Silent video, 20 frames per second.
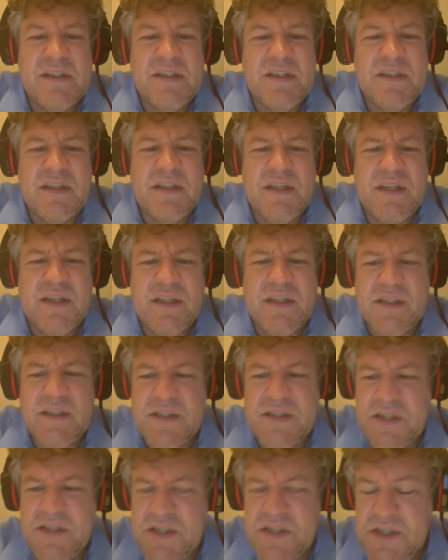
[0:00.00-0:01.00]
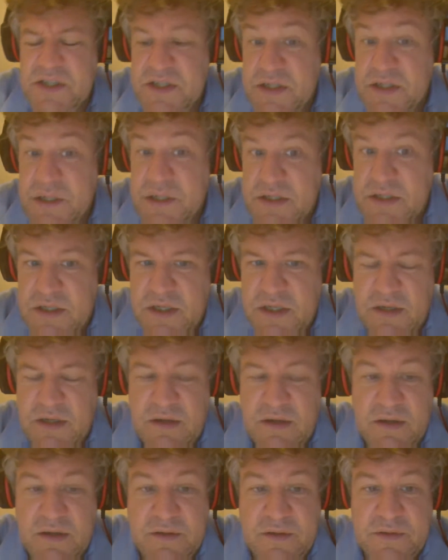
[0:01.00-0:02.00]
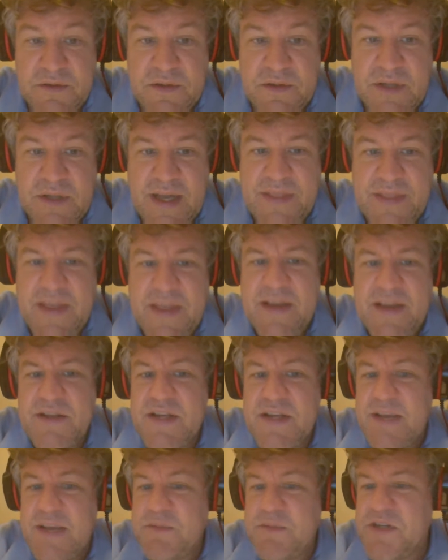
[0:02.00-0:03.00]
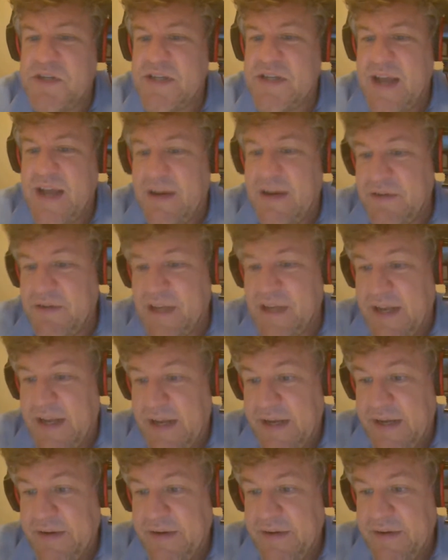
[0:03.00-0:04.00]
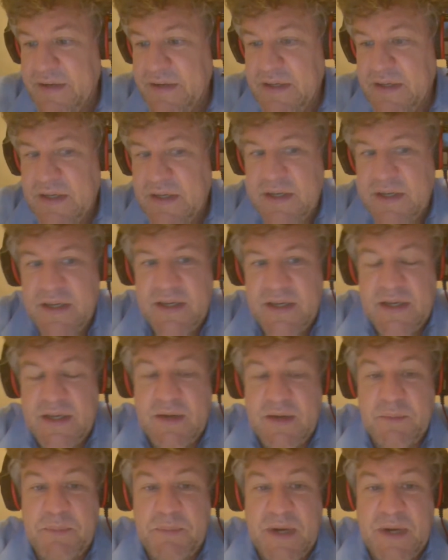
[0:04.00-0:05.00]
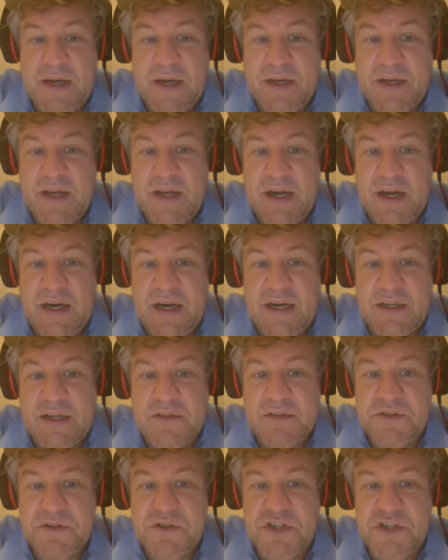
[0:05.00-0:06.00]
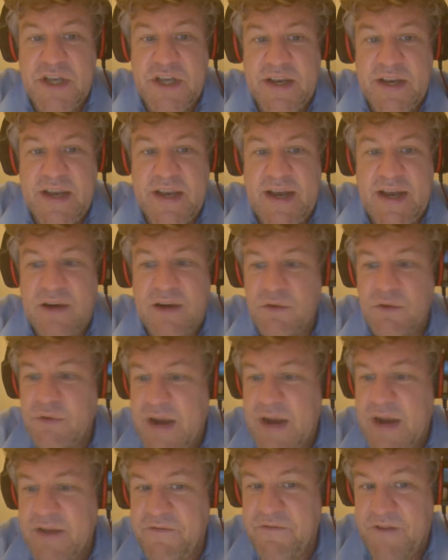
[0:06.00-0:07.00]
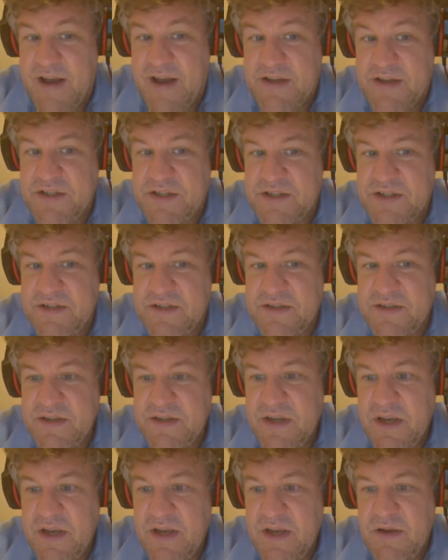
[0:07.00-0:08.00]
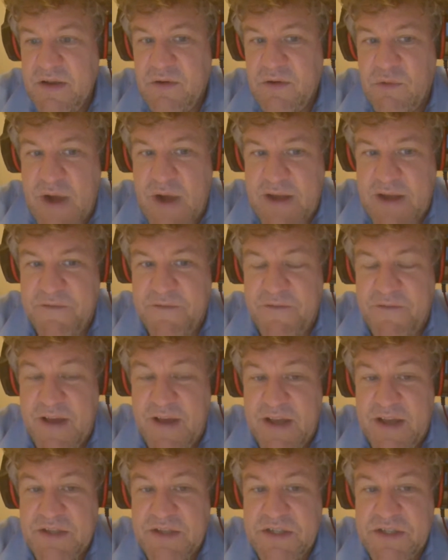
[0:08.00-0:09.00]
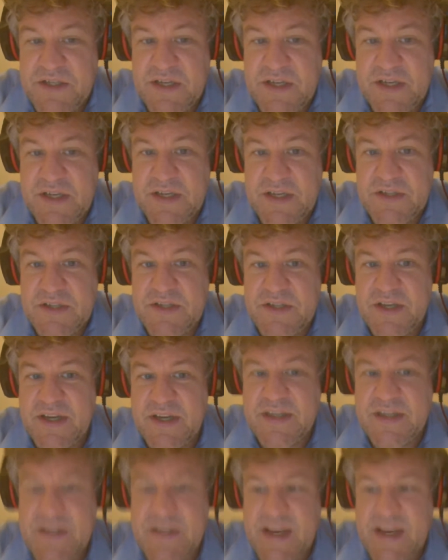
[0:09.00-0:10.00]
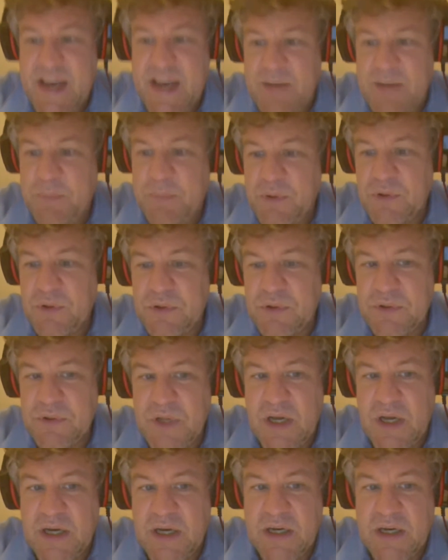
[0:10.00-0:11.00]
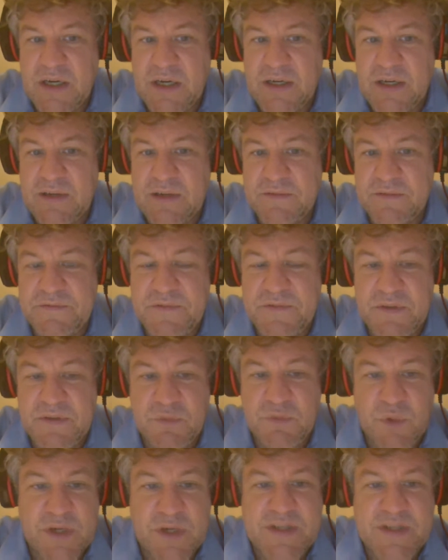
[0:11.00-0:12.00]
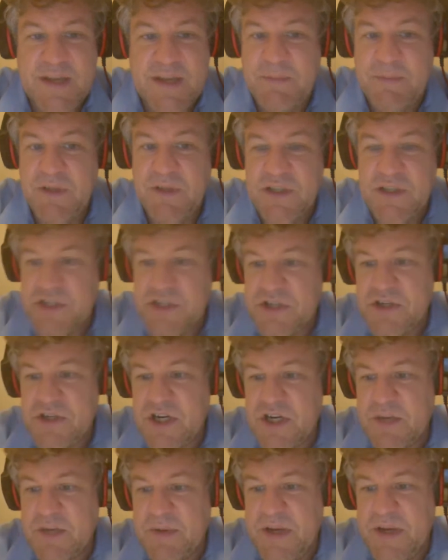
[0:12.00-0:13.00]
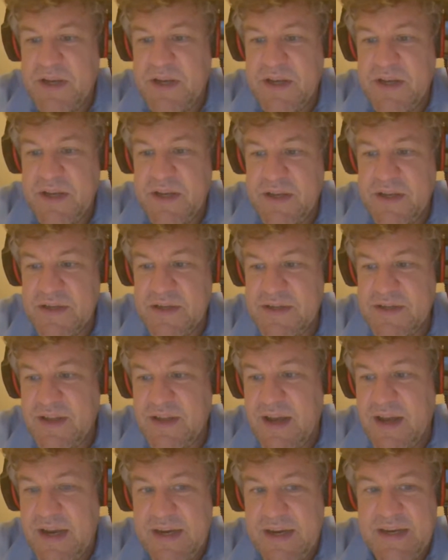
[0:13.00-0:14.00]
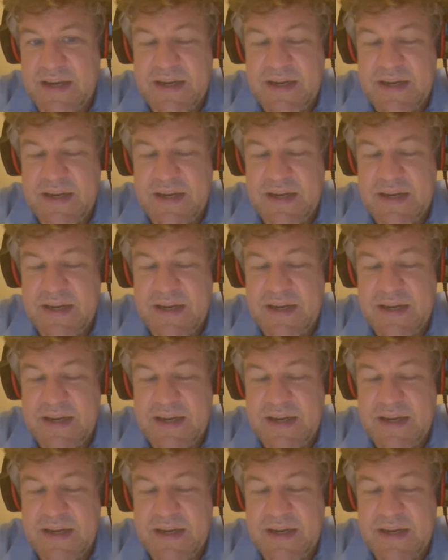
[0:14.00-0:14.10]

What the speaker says: His I think his name's Soundhead, but check out Wreckfest. Wreckfest is an example of what a demolition derby is like,